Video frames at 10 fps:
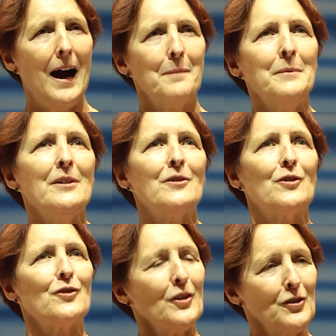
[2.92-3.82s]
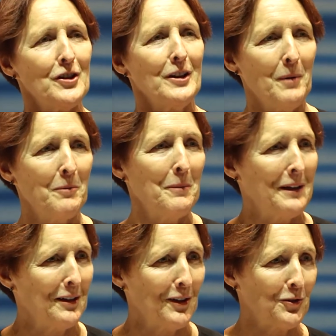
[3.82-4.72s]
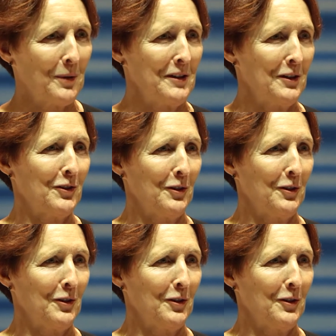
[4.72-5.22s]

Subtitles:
I mean, it's astonishing that Mamma Mia is 20 years